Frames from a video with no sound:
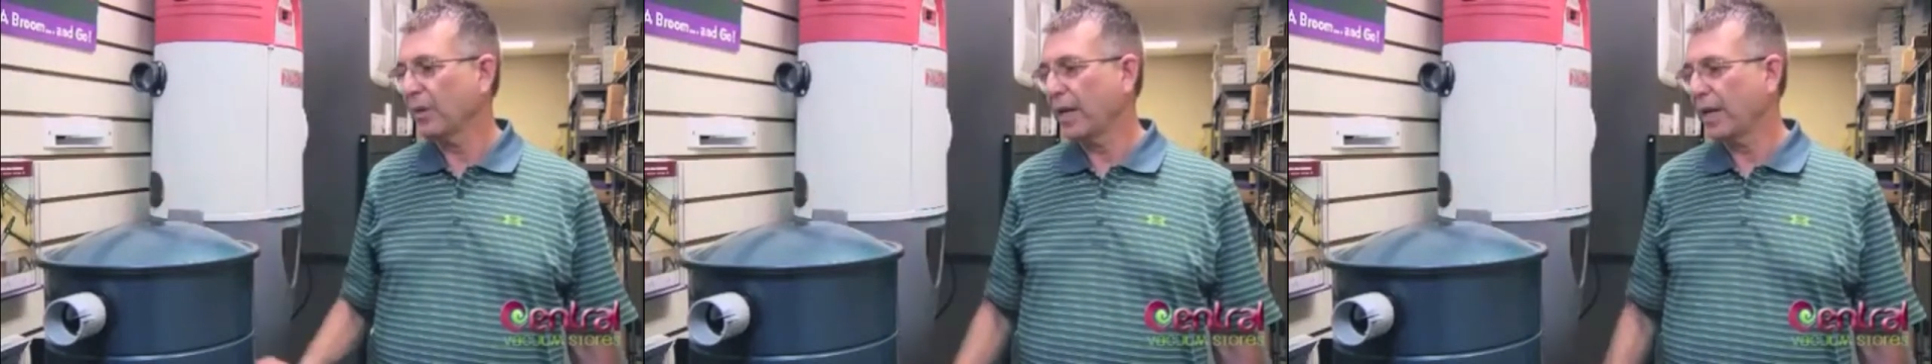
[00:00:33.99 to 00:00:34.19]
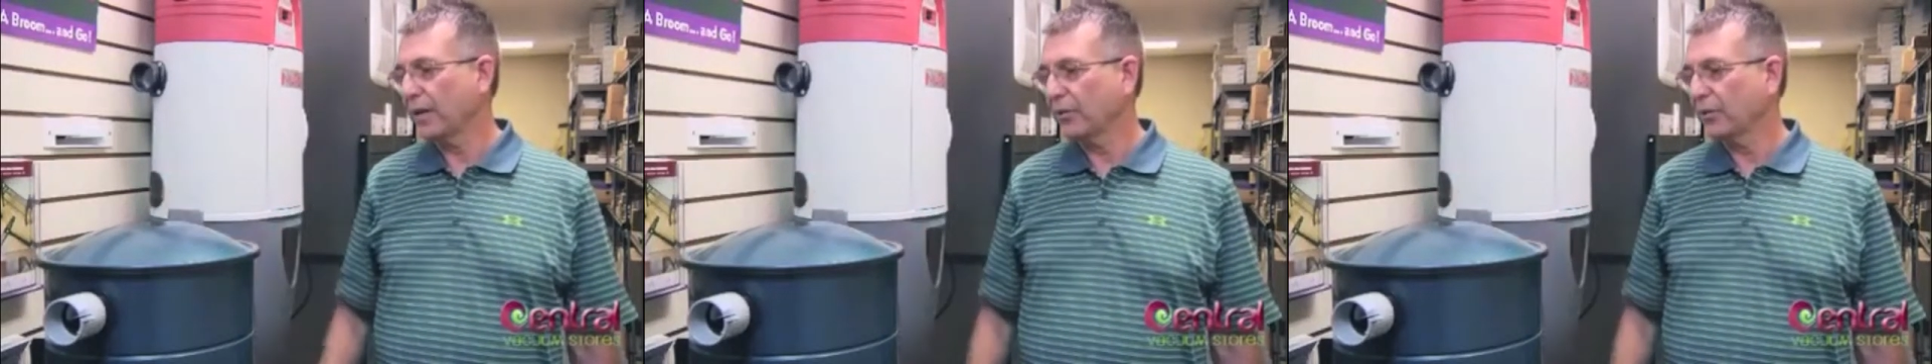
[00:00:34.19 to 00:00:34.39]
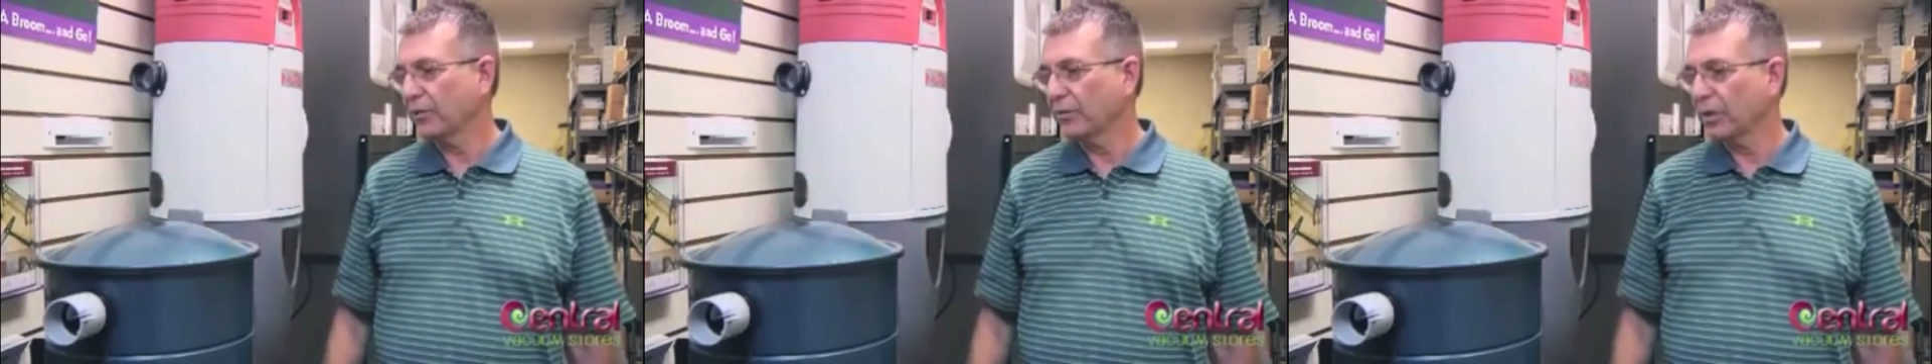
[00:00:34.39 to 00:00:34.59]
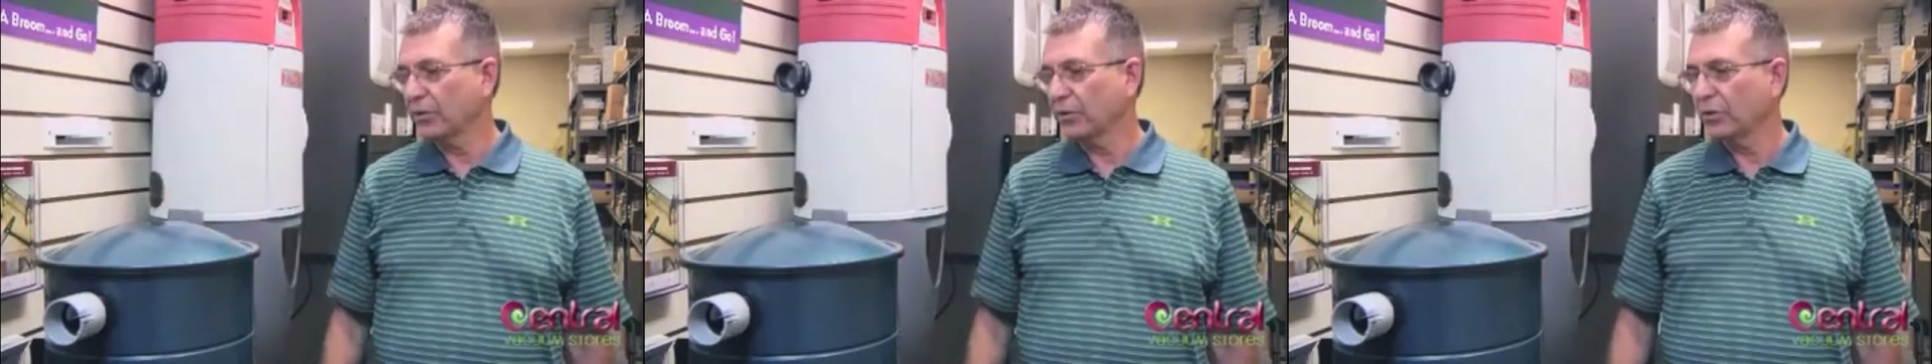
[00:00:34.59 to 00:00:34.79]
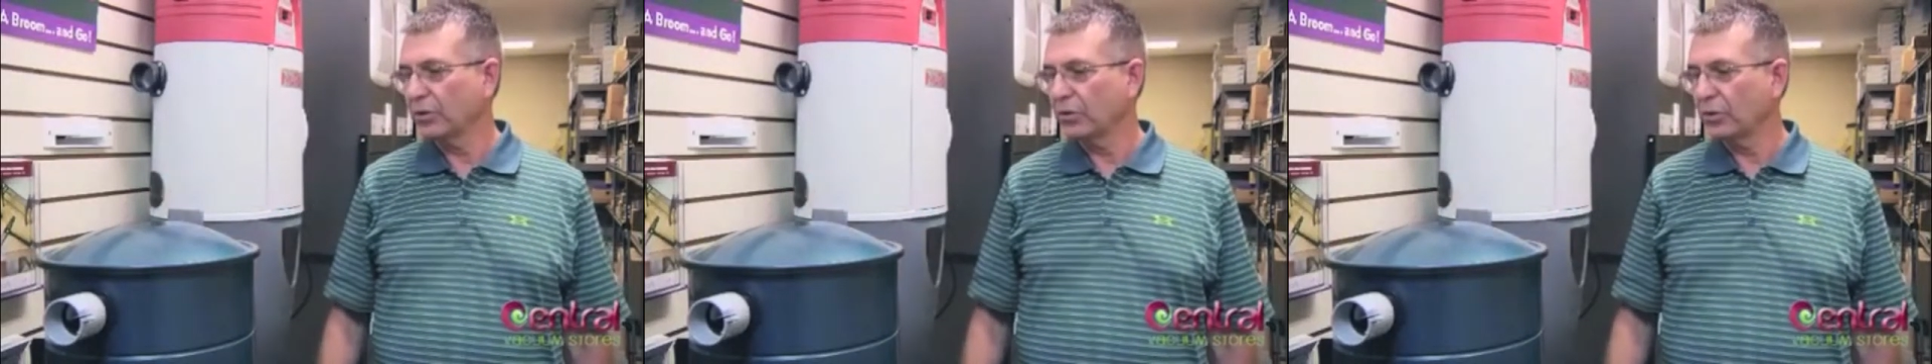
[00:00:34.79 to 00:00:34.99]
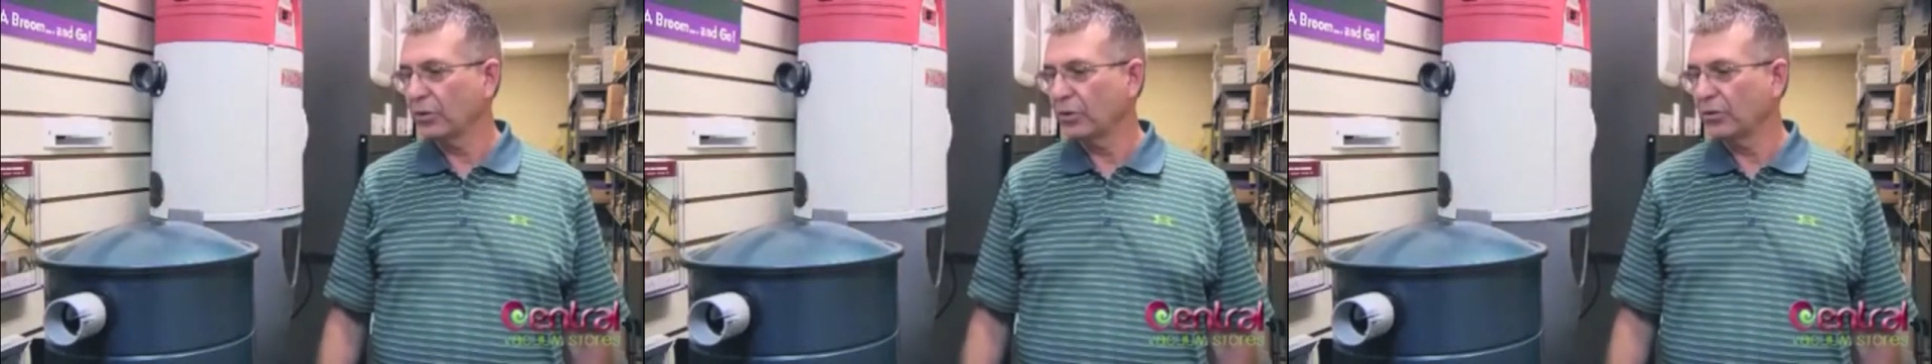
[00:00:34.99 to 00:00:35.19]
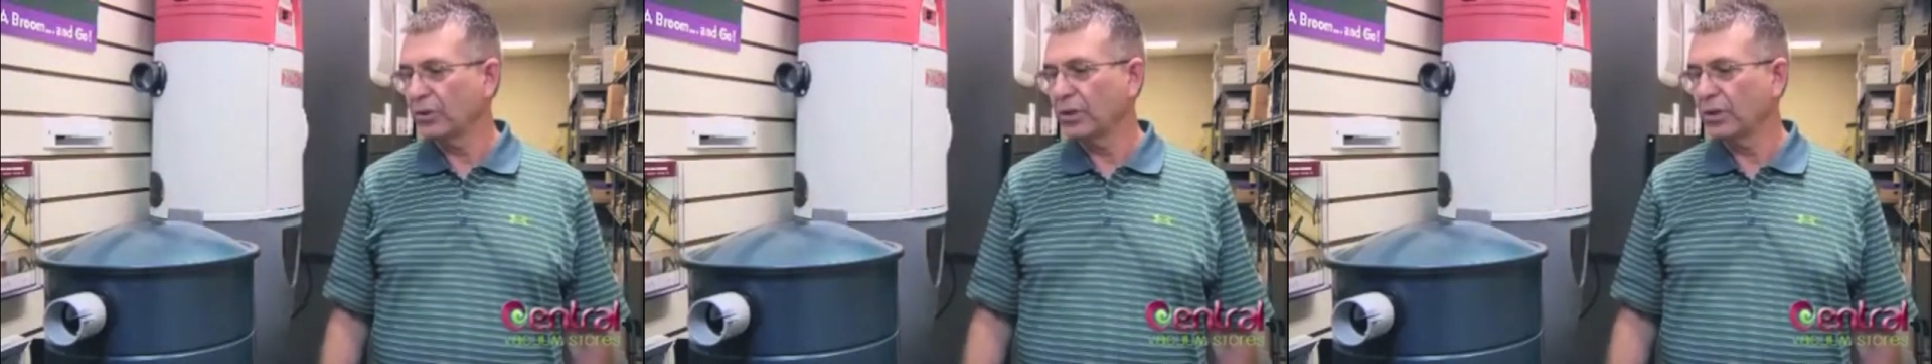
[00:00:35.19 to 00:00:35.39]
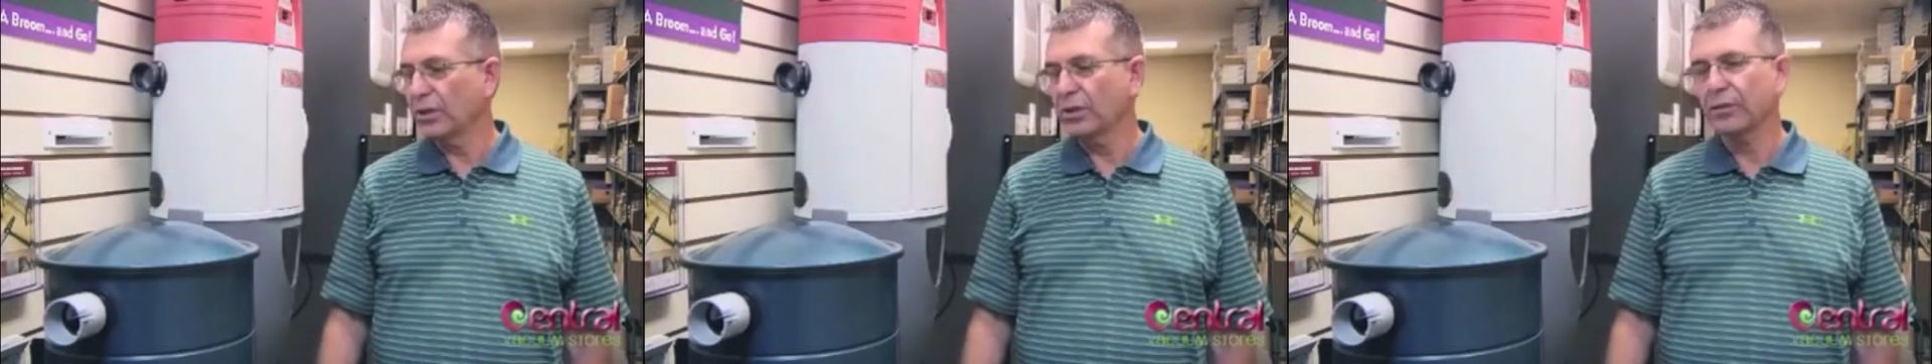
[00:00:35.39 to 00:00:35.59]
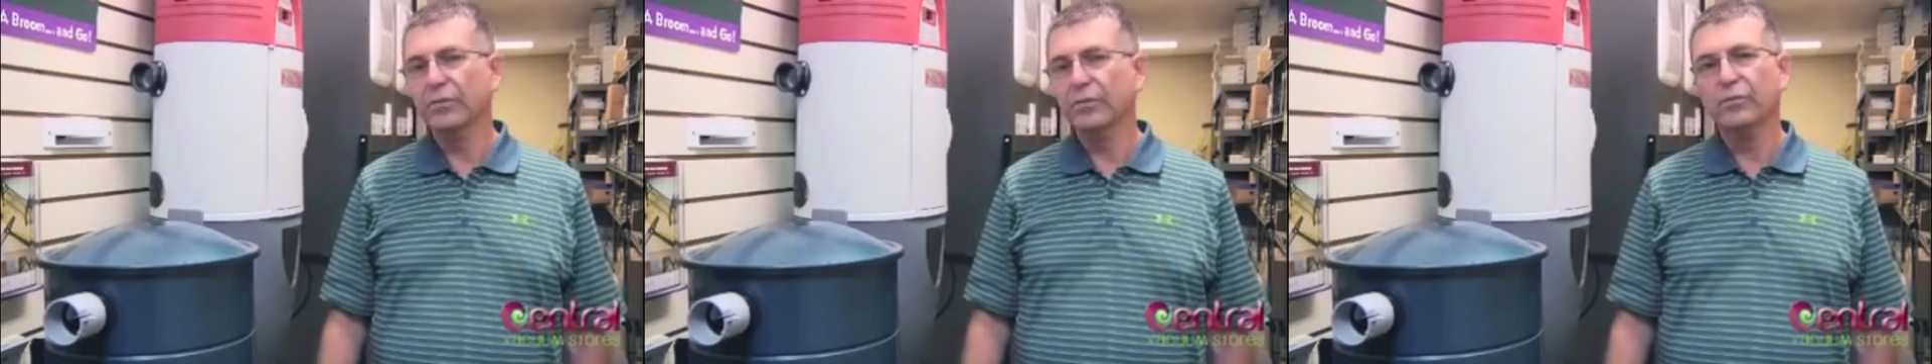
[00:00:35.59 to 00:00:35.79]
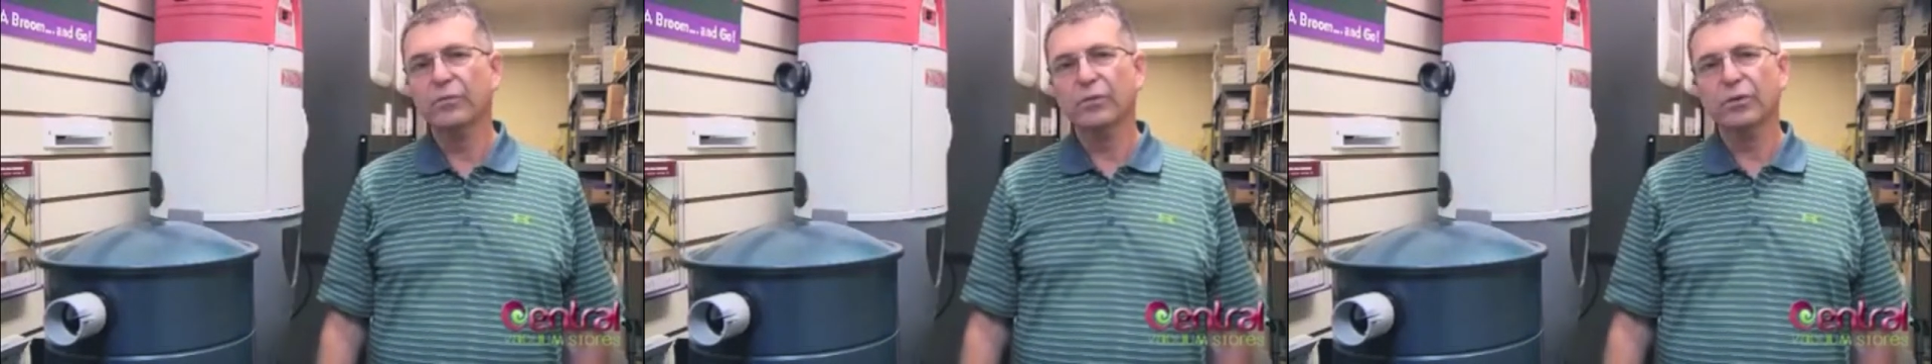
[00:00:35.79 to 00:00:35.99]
bags that you can use in here,